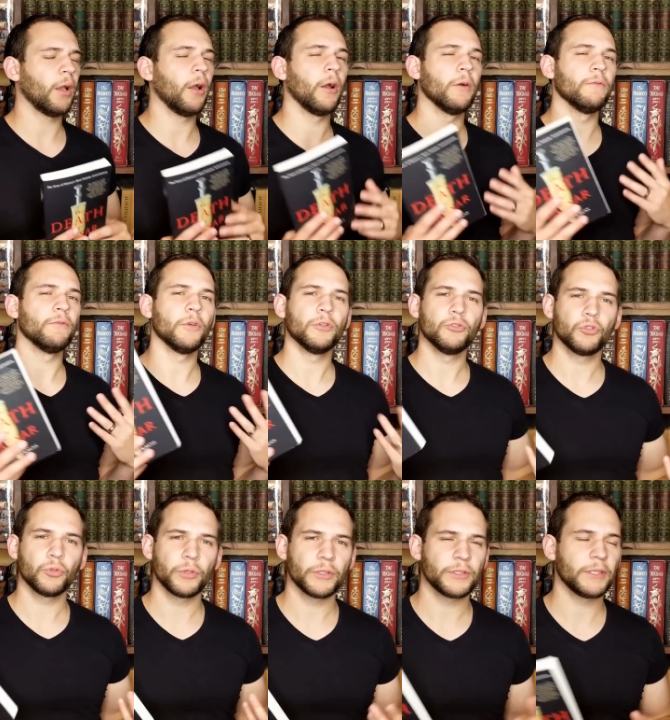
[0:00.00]
of
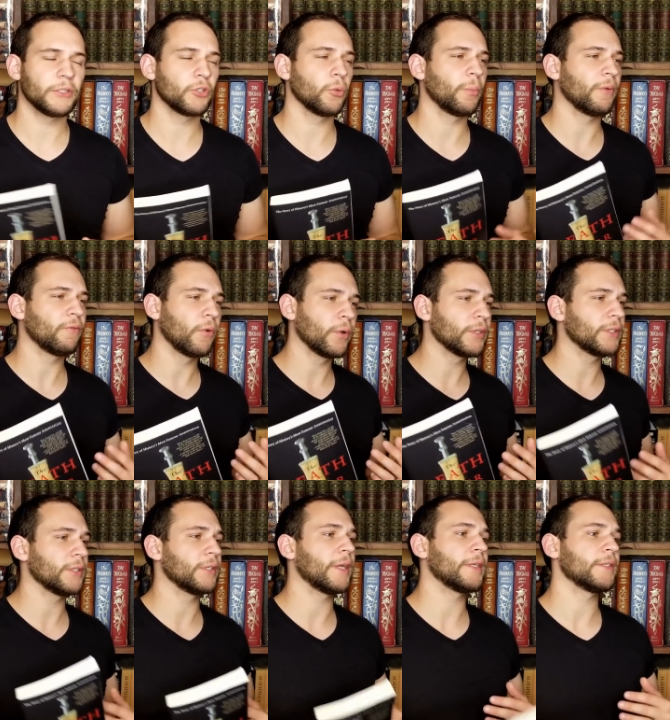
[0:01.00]
Julius Caesar before
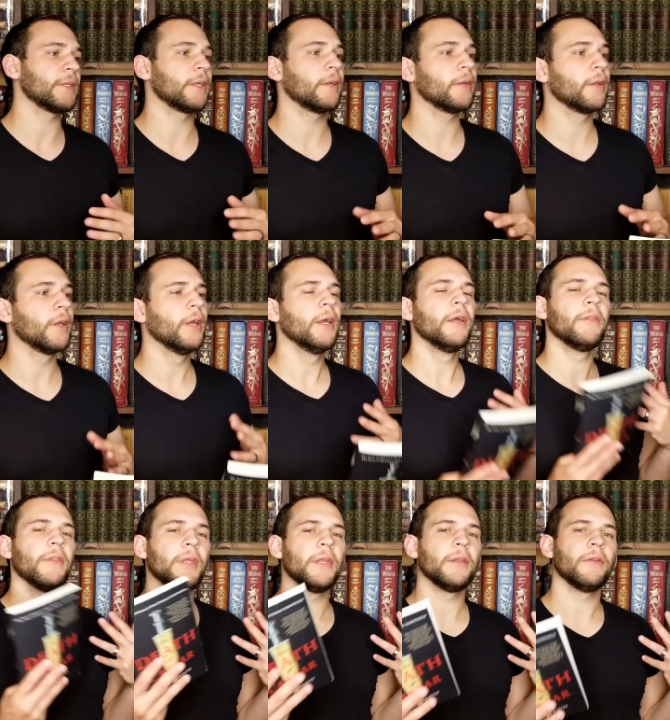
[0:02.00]
he's assassinated.
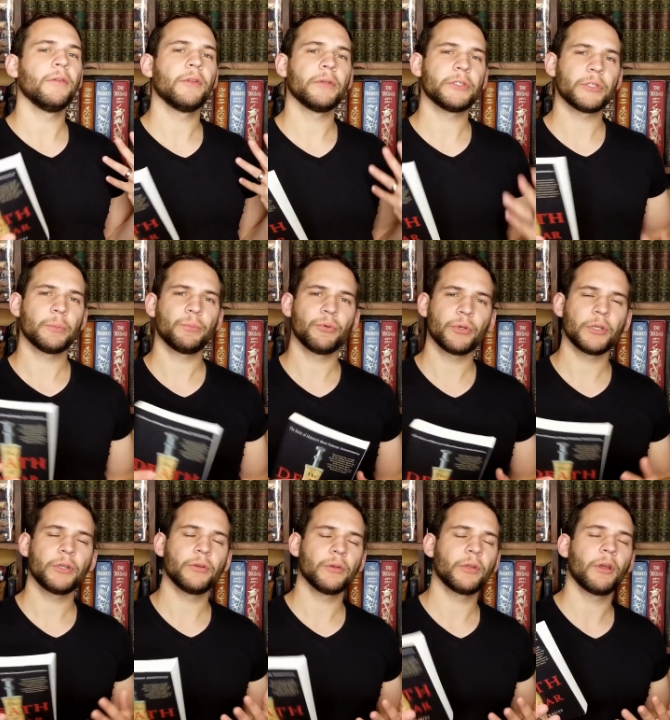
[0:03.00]
Then there's a pretty
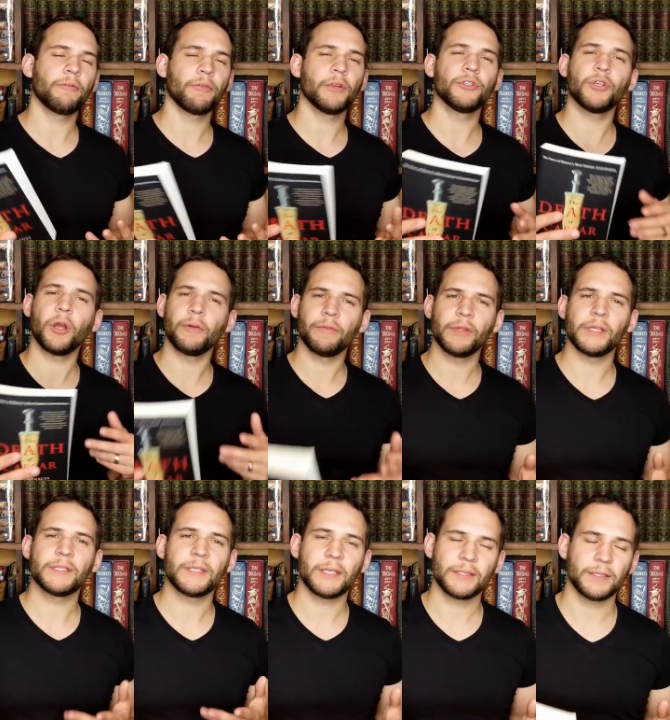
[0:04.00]
good coverage of the
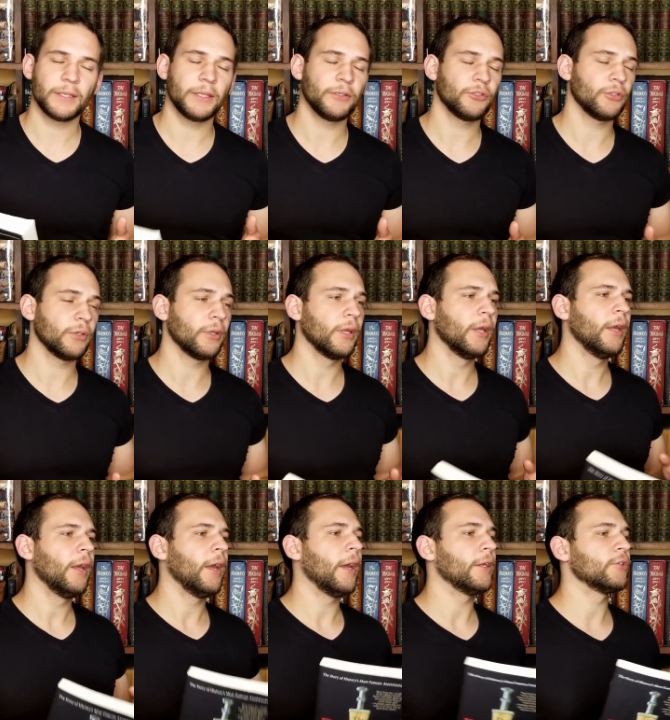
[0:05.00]
assassination
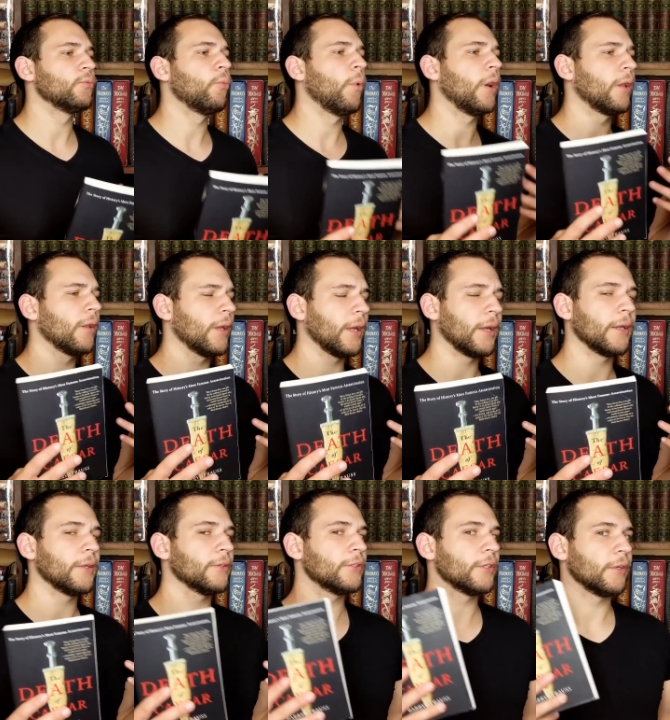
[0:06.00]
as well
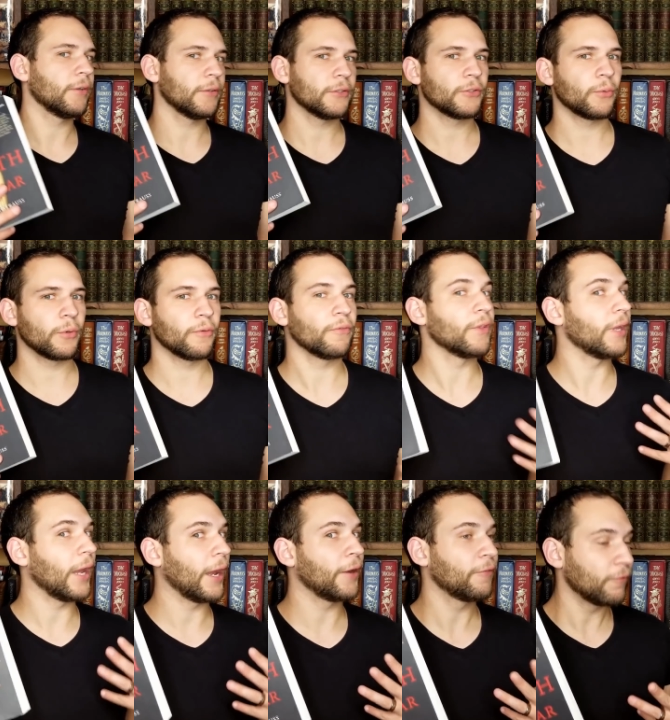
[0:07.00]
as sort of
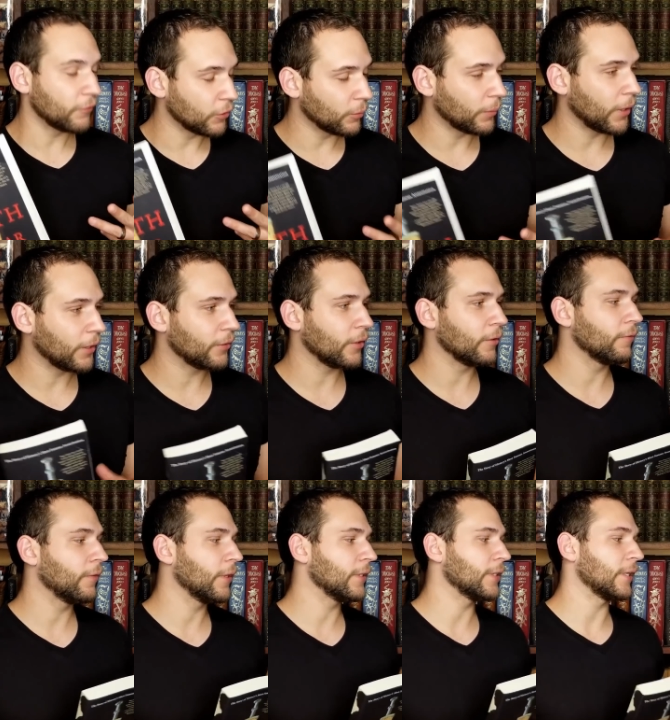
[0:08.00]
the aftermath
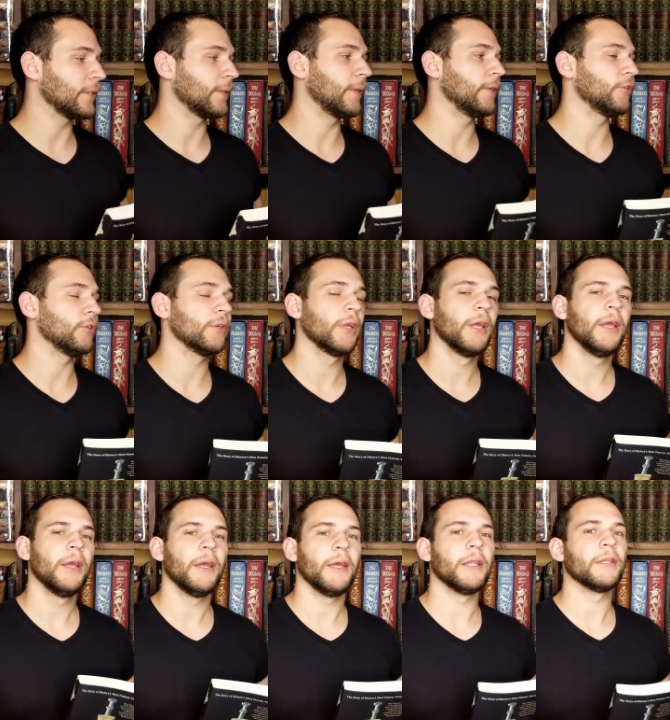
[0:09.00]
of the assassination
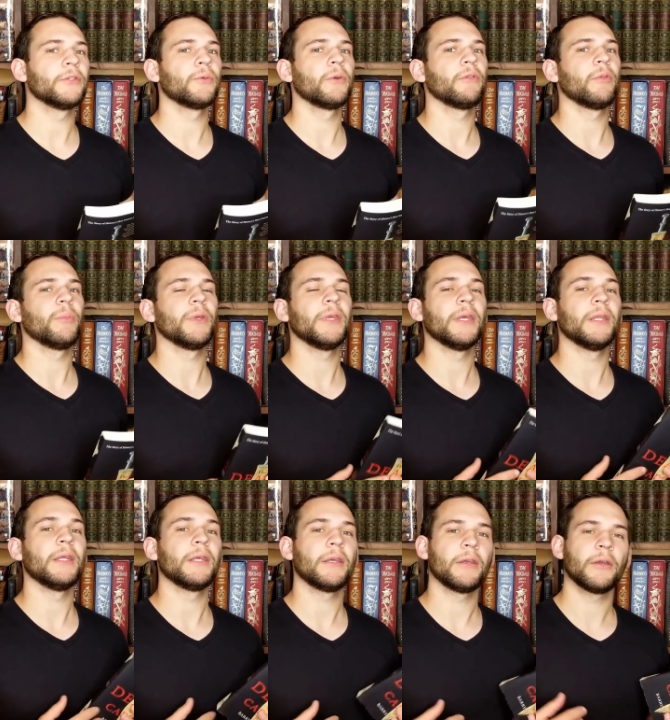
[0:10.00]
and sort of the
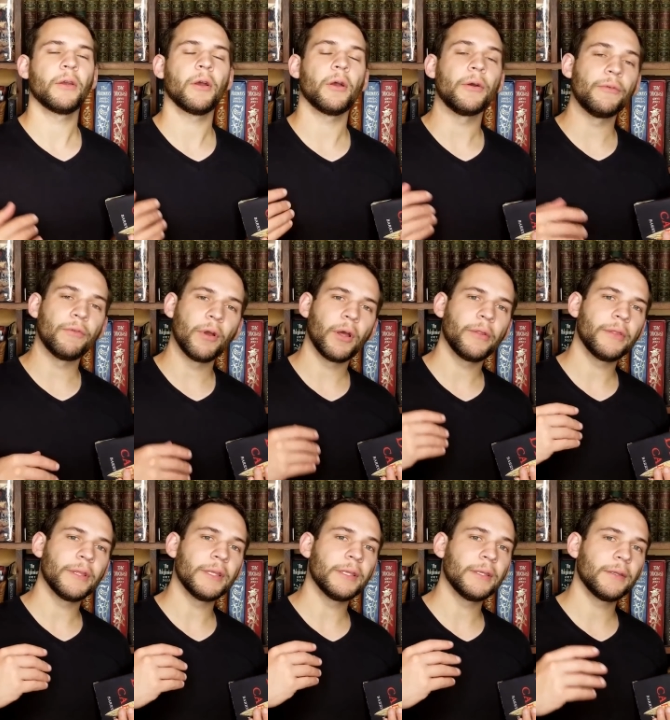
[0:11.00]
beginning of
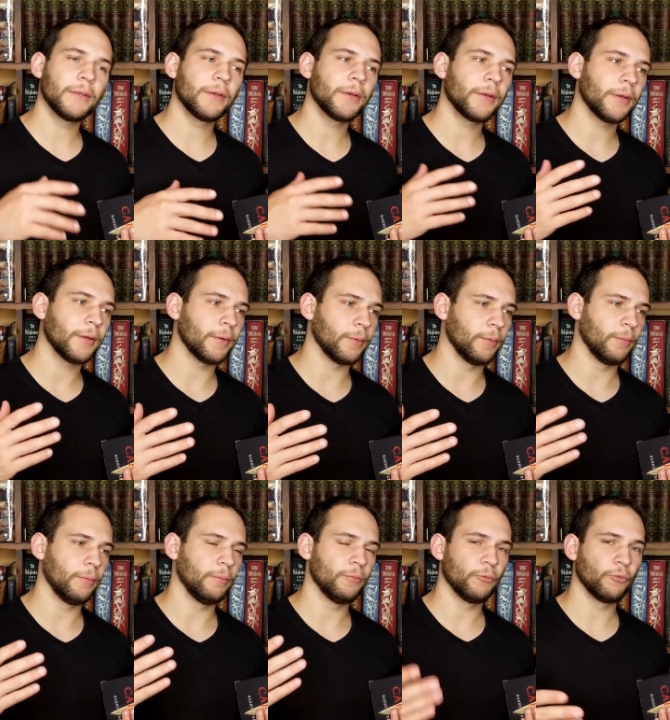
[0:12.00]
the uh,
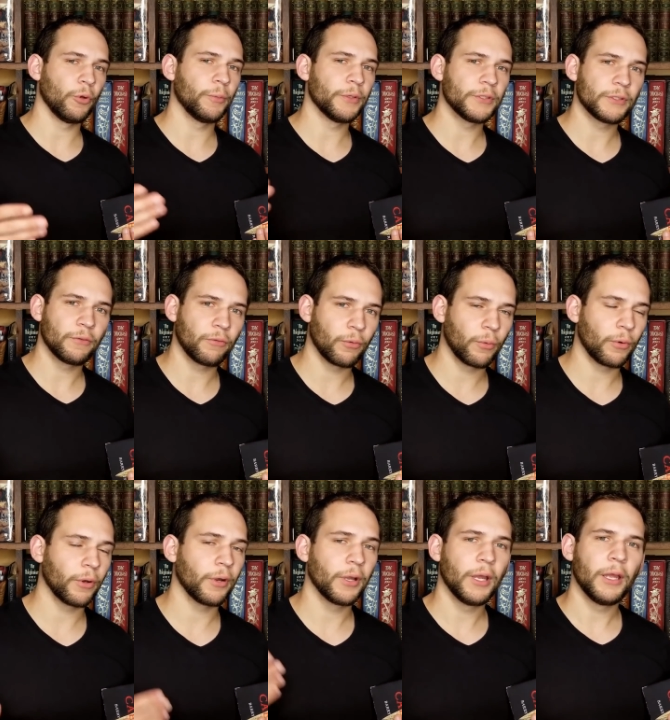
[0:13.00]
Roman Civil
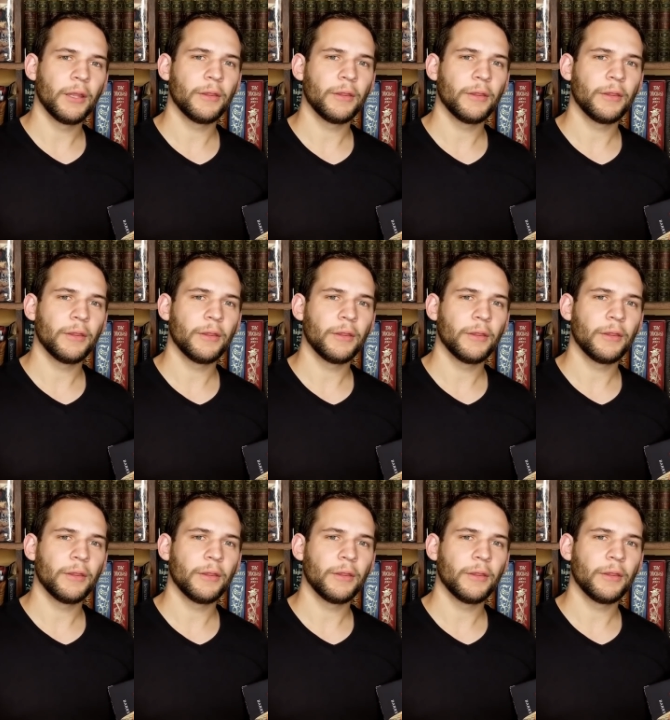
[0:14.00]
War